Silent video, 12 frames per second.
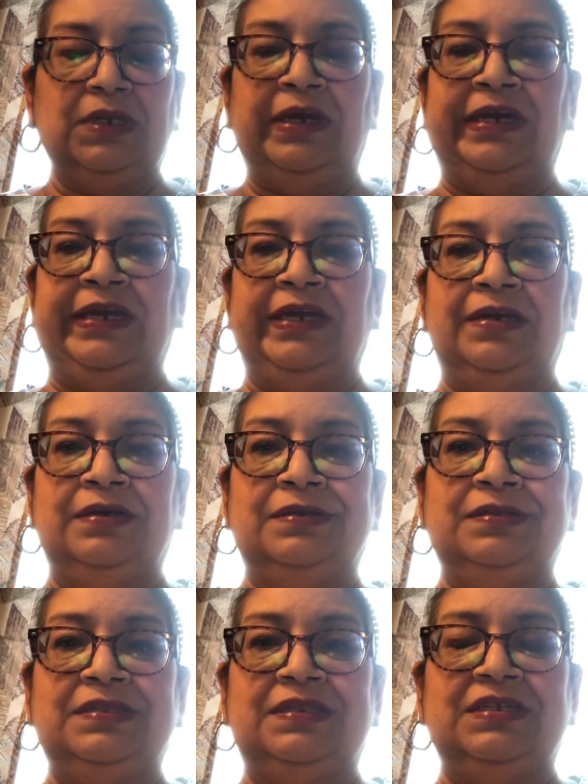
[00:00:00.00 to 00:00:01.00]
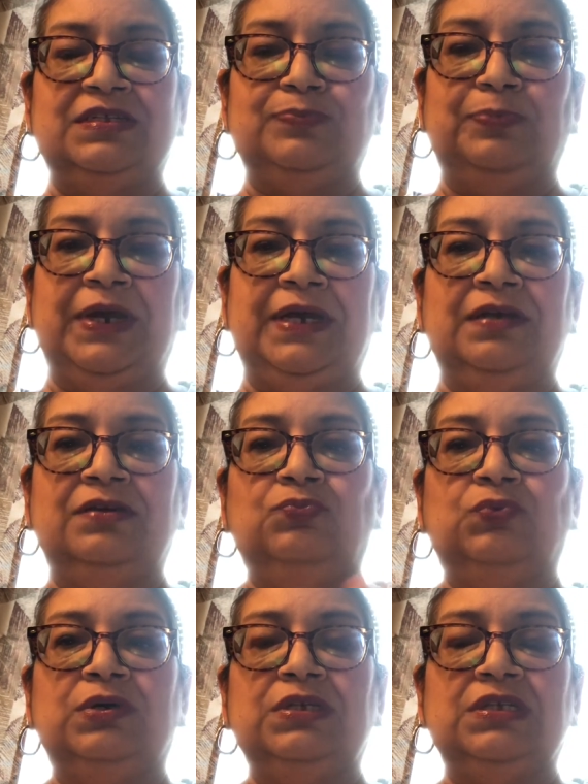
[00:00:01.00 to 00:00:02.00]
and this brand
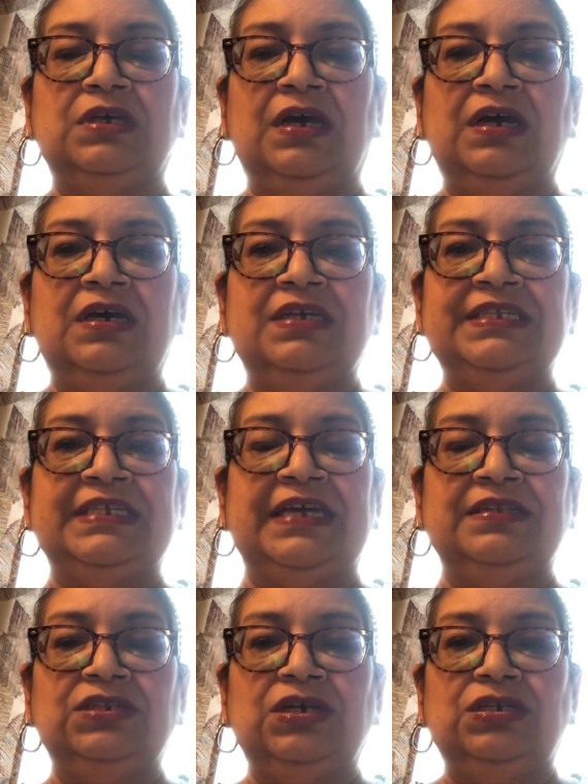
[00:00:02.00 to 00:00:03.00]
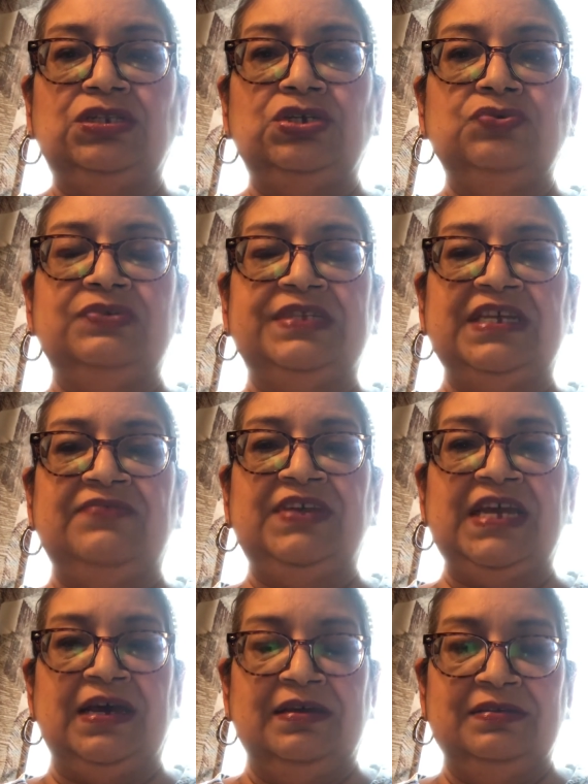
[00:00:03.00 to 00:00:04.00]
was sent to
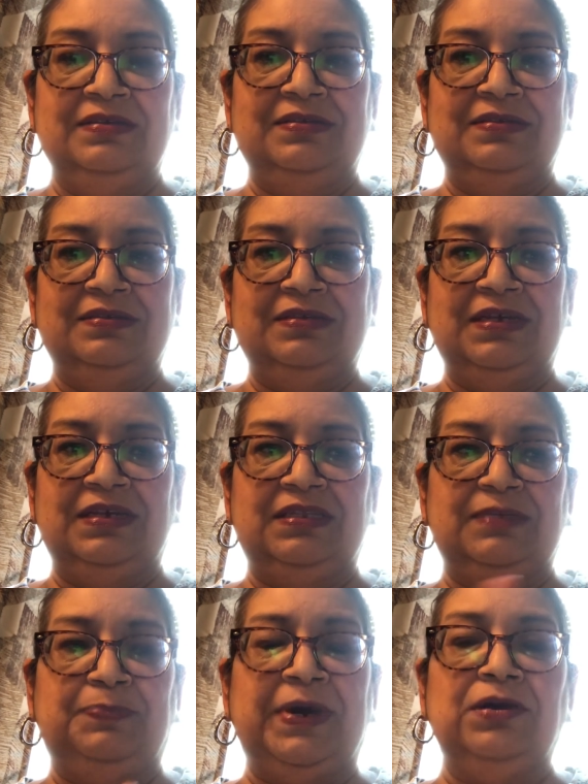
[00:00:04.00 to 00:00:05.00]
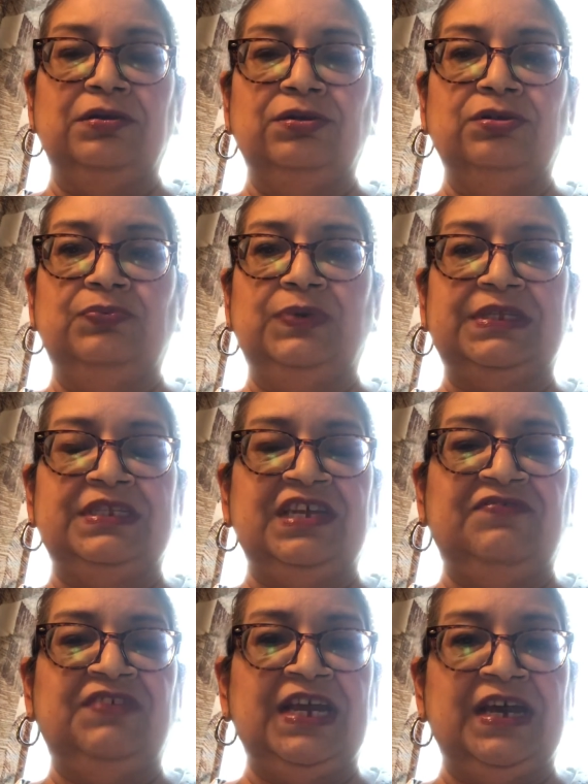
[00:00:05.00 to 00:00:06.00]
CVS. It's partnered with
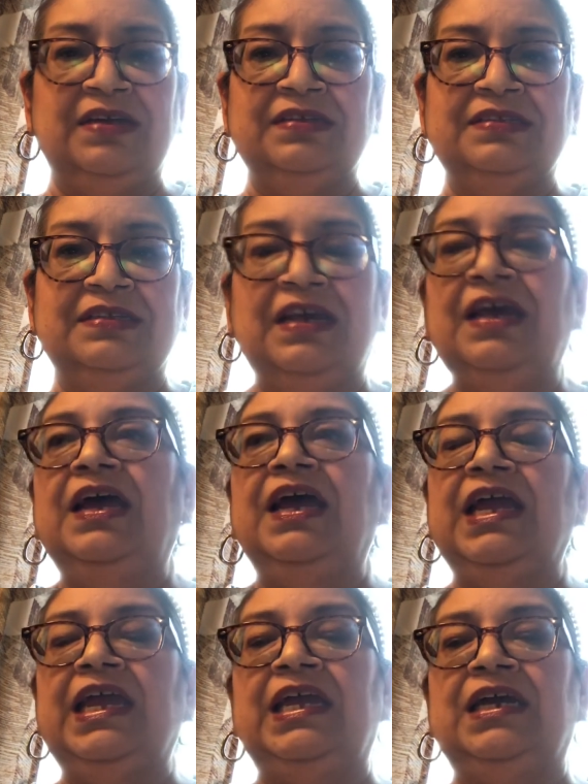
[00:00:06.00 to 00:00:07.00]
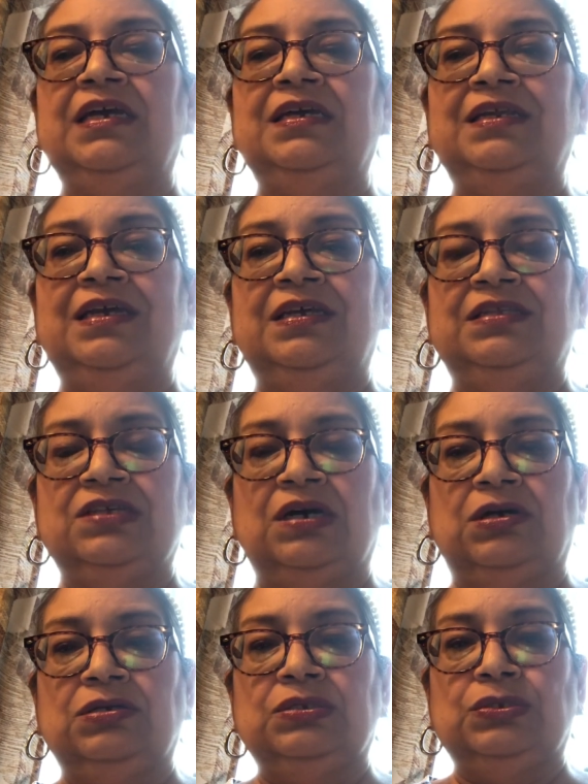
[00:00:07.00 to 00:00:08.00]
CVS and it's
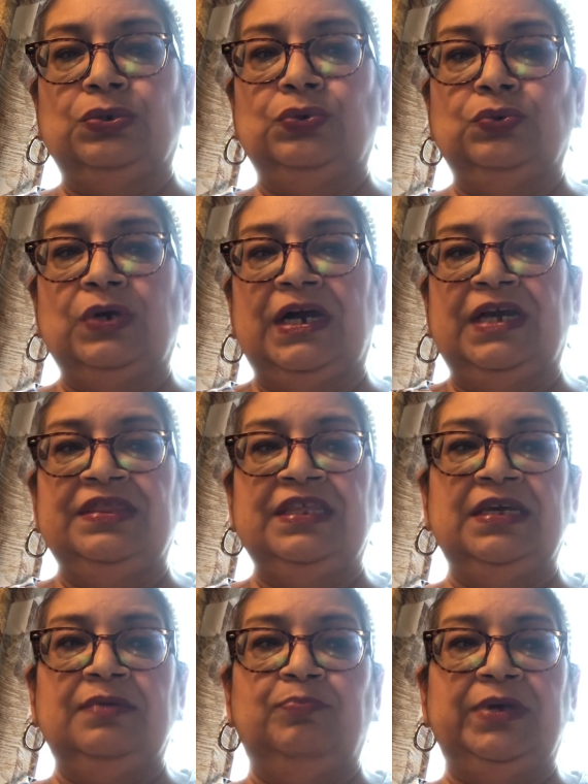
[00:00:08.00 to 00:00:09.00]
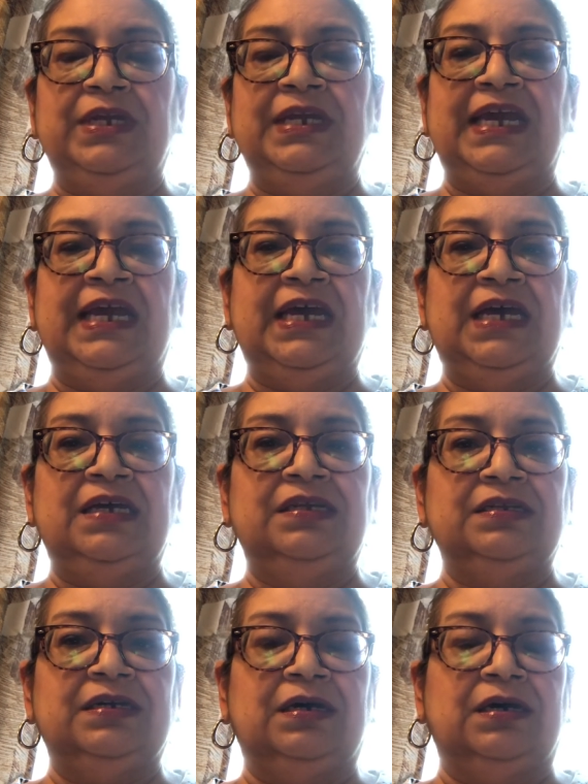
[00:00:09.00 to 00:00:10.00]
also I think been at
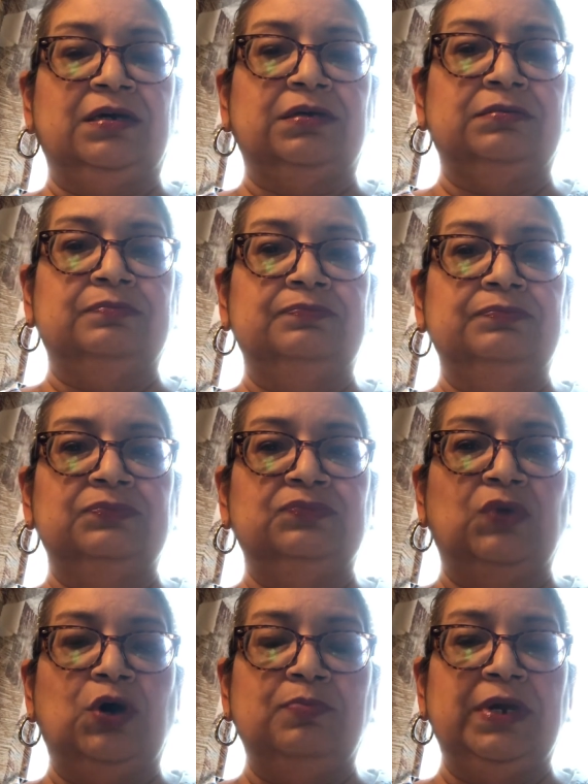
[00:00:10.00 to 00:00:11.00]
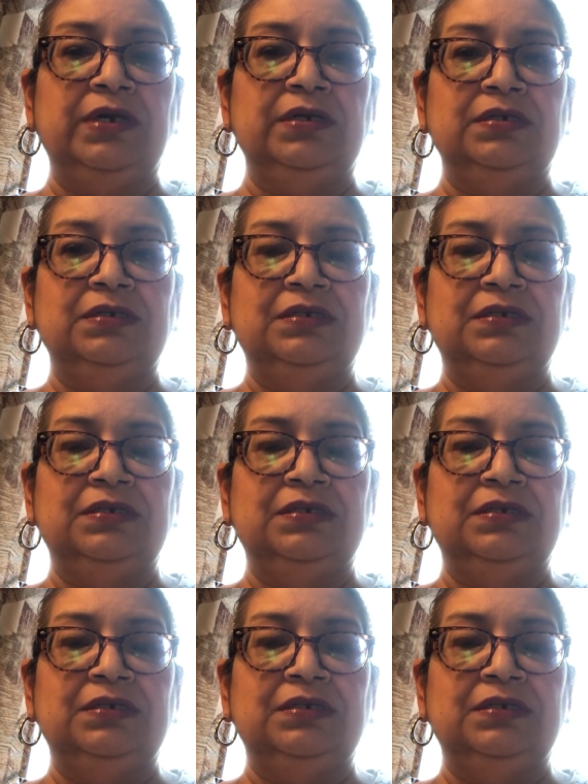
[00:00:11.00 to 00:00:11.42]
um, Walmart